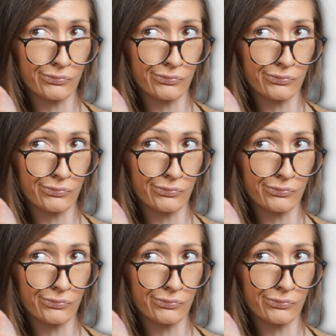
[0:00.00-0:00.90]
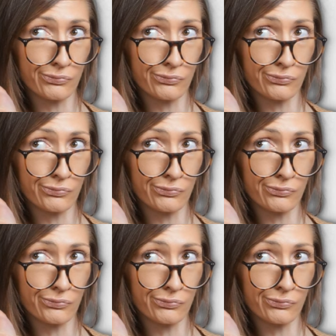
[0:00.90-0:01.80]

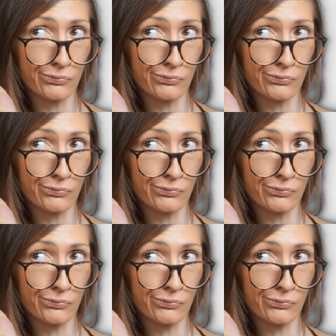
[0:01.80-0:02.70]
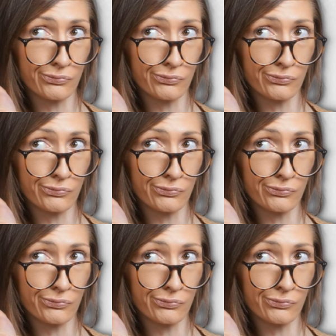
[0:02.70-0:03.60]

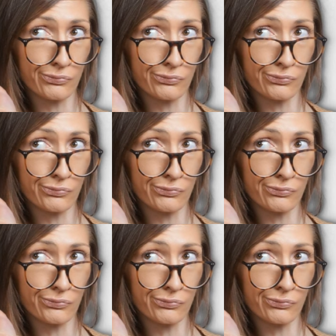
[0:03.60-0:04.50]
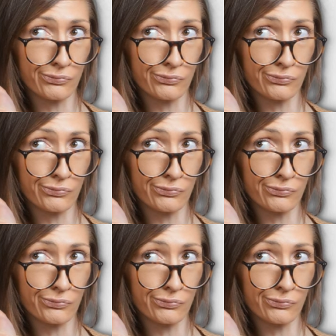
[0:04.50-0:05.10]
This is a still picture; no speech is visible.